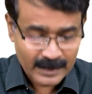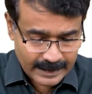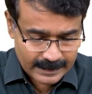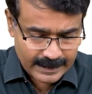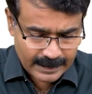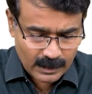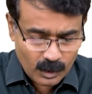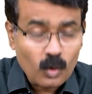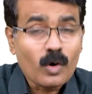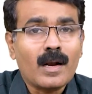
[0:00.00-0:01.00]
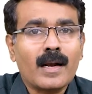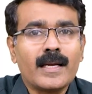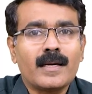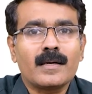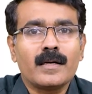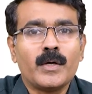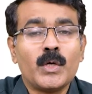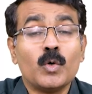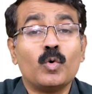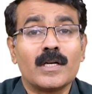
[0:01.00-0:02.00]
Eh, they look like
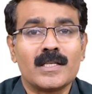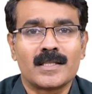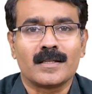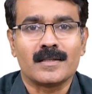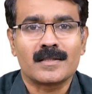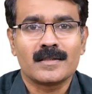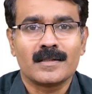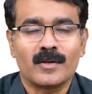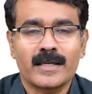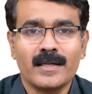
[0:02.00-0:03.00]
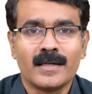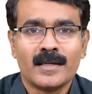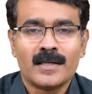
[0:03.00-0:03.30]
neural cells, okay?